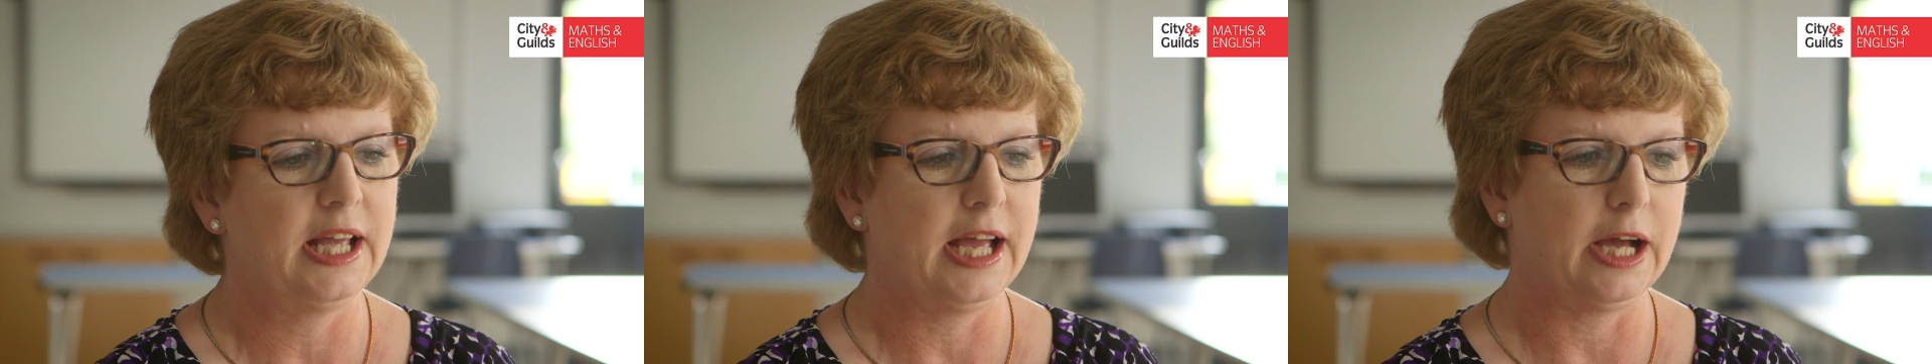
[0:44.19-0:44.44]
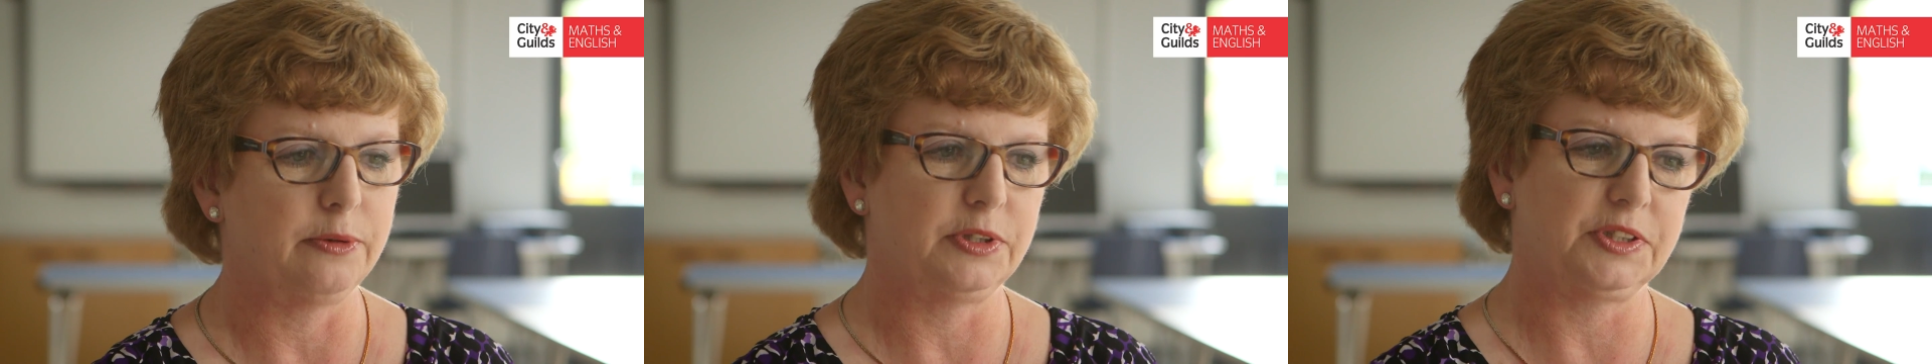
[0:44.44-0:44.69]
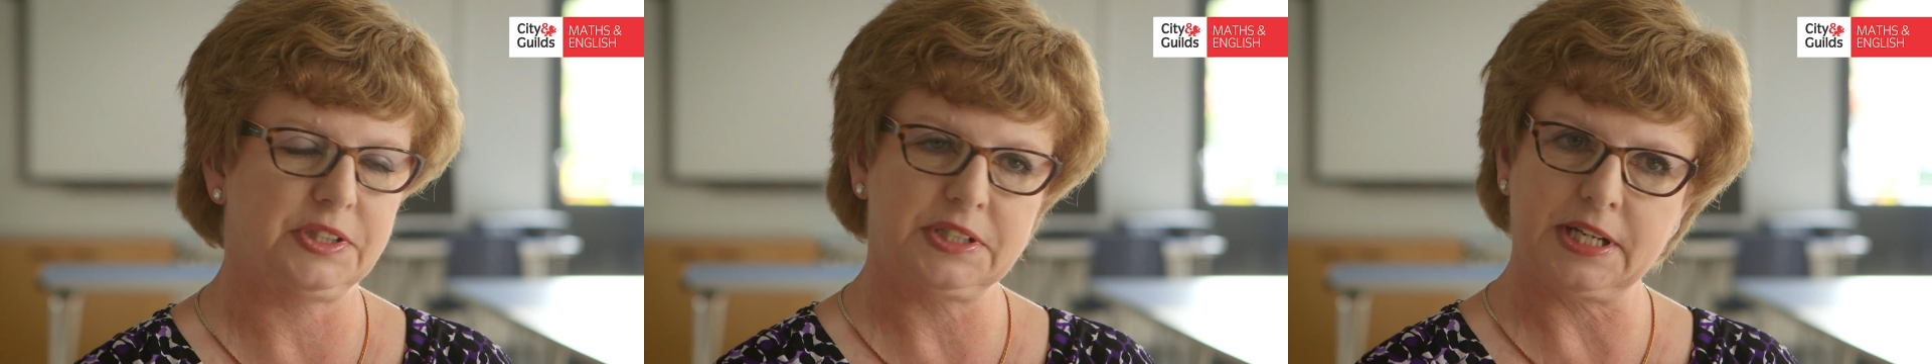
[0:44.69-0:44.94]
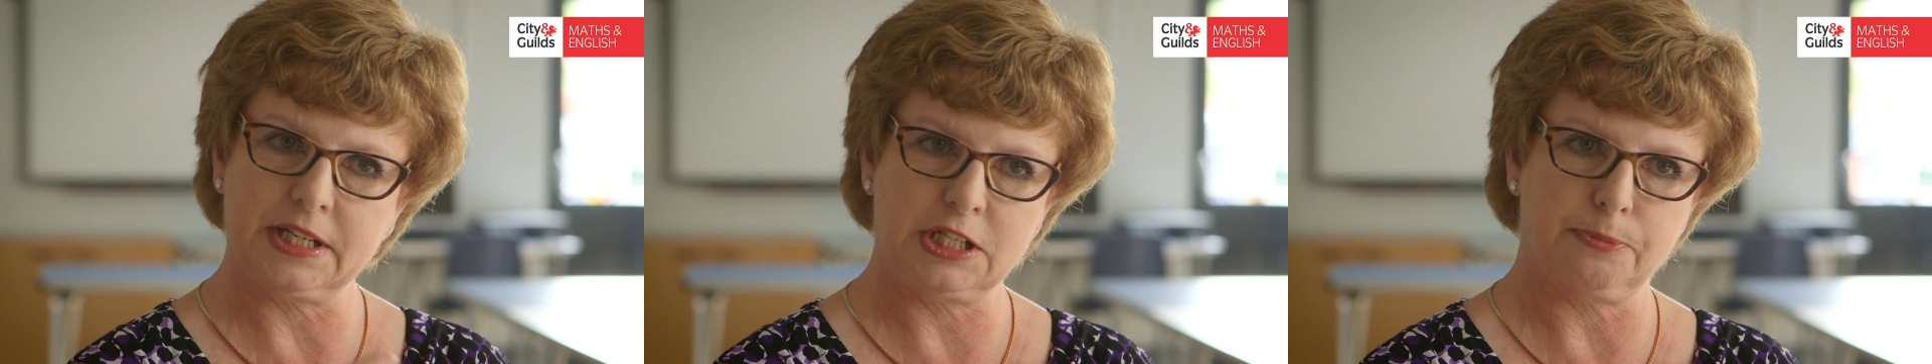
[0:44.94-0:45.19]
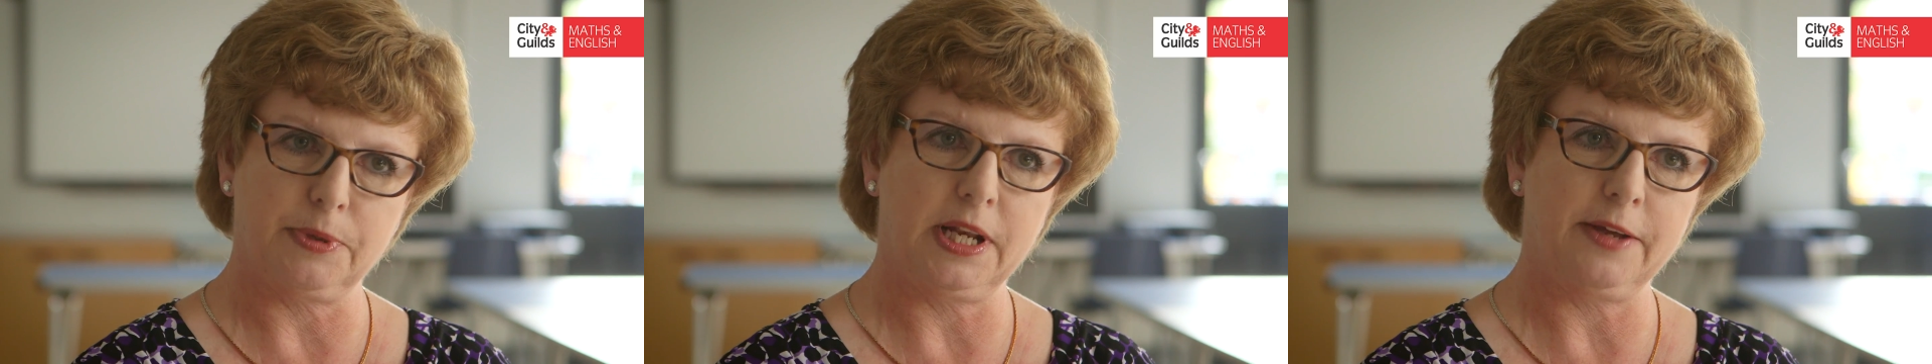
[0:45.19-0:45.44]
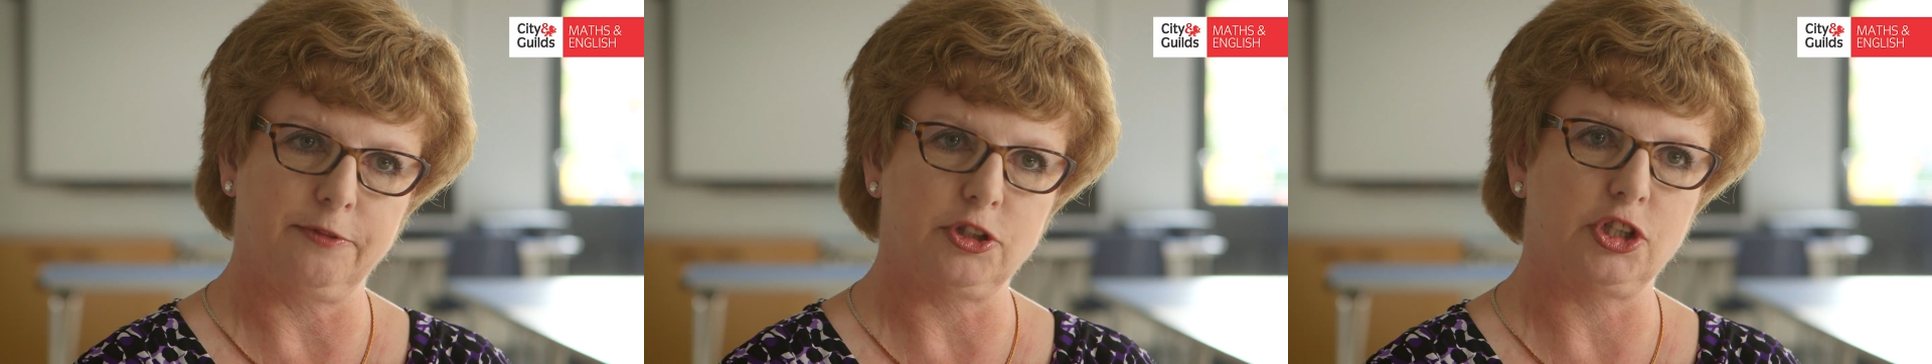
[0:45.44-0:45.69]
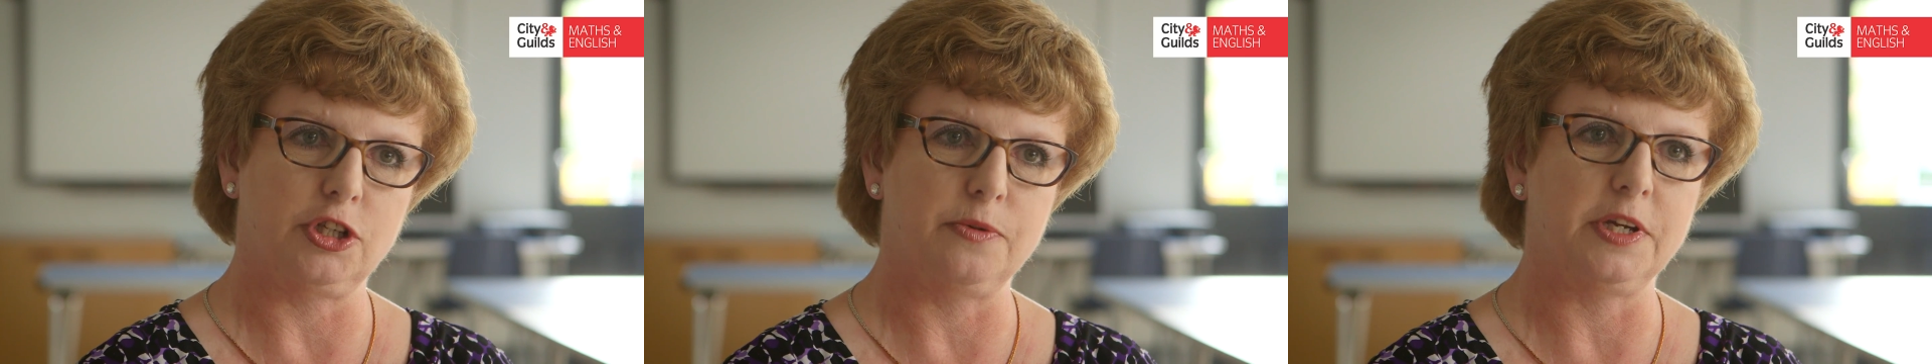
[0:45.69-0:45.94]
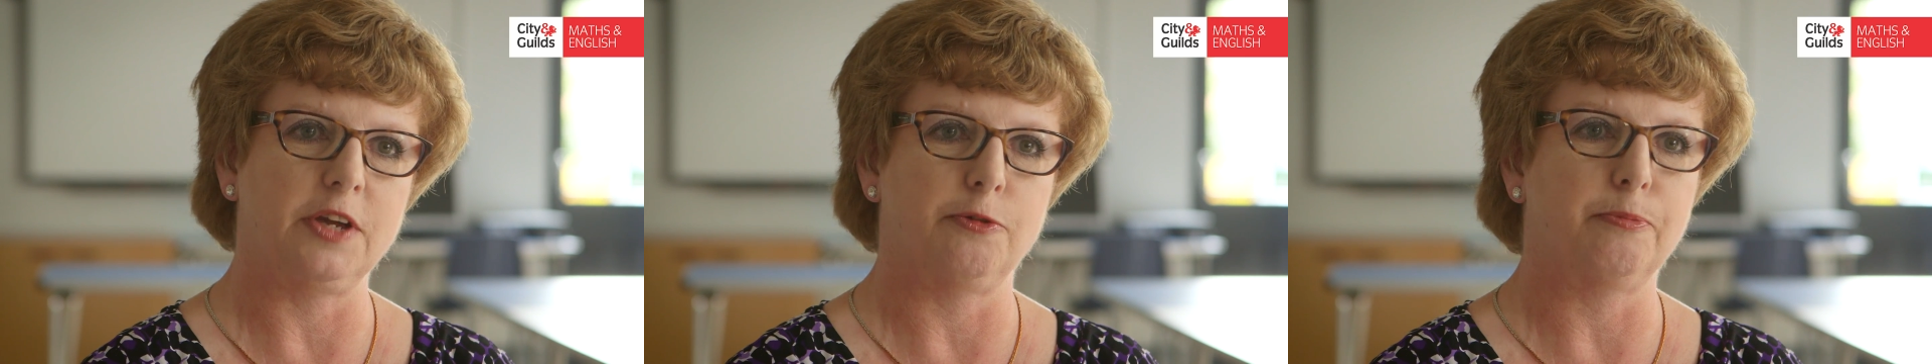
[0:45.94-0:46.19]
how to stand up at level 2
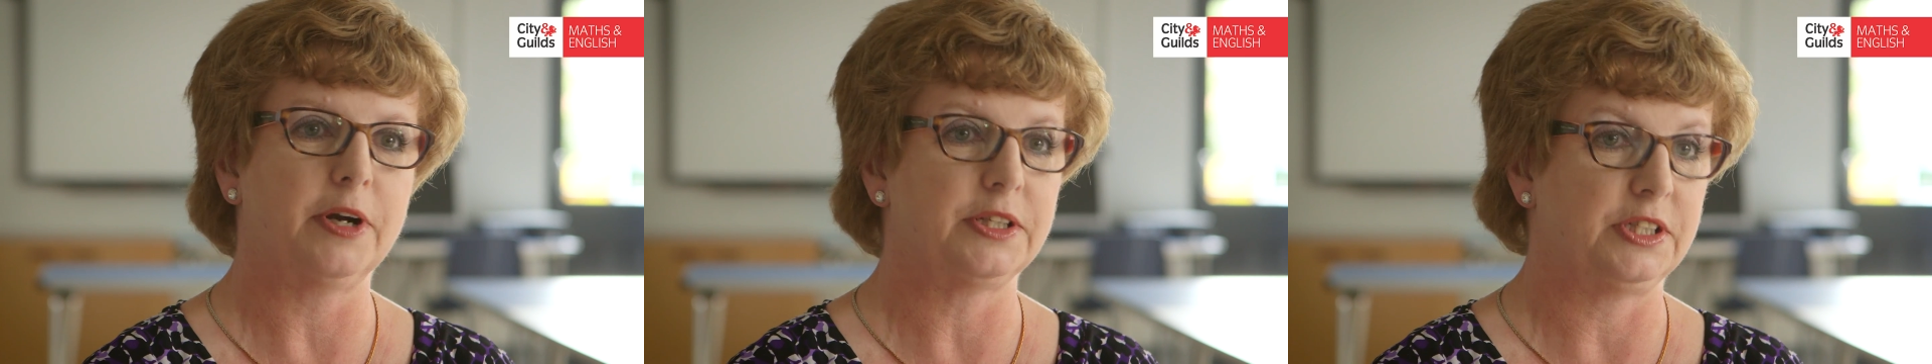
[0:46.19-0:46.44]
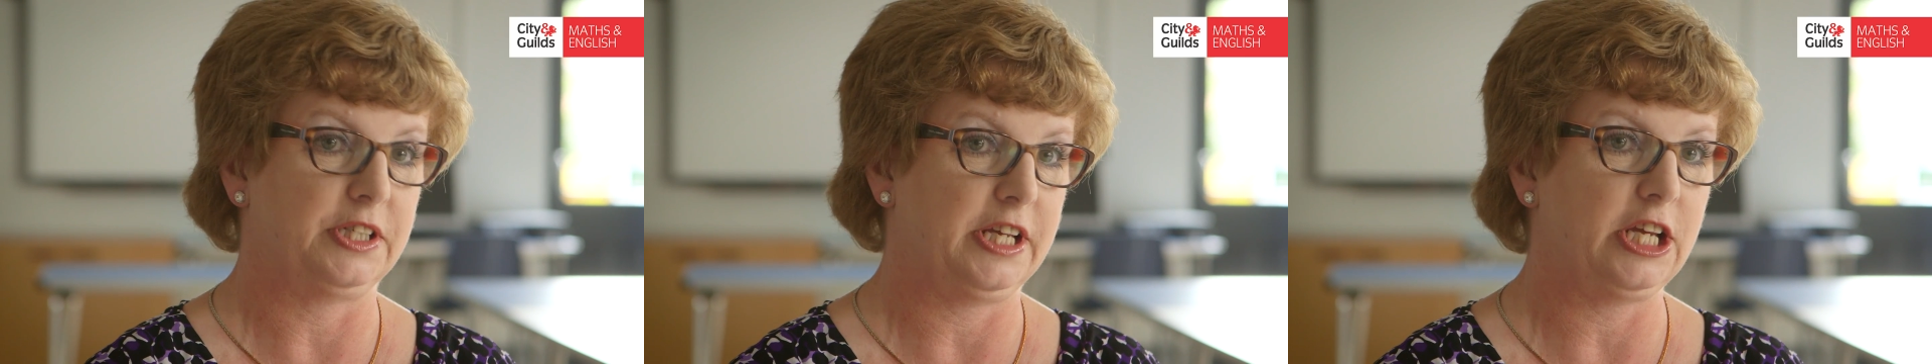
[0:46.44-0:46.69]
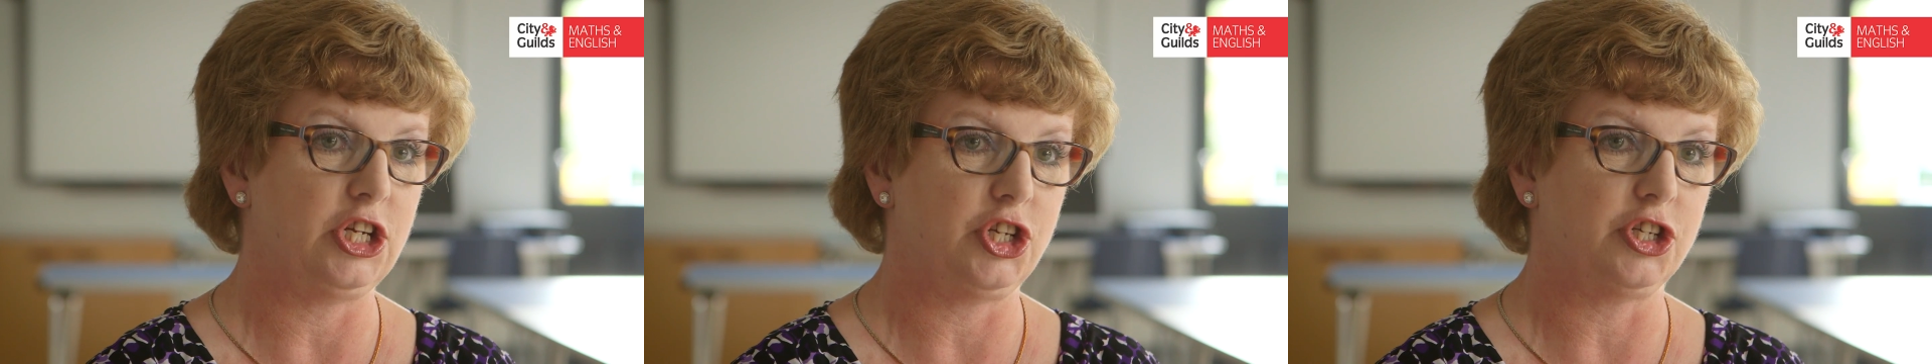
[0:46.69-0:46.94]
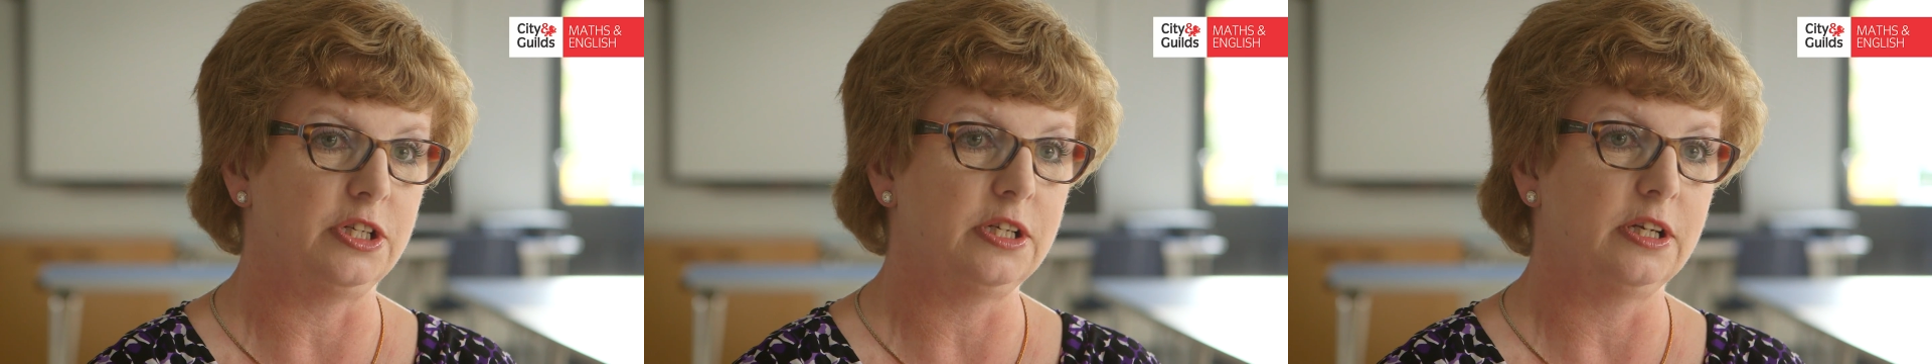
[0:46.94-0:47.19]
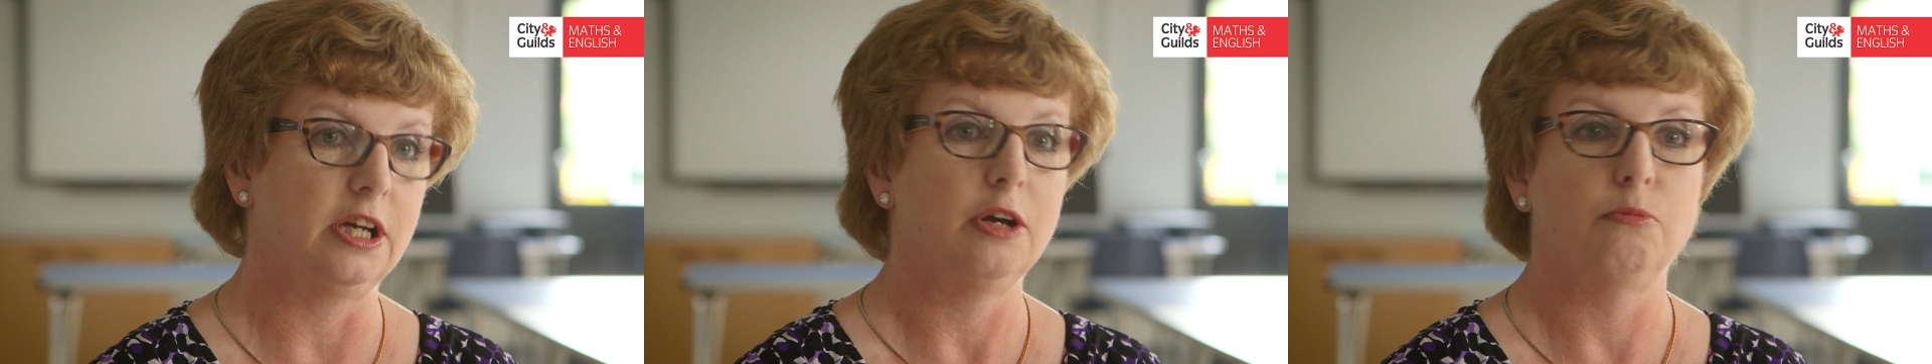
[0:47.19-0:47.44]
and give a presentation,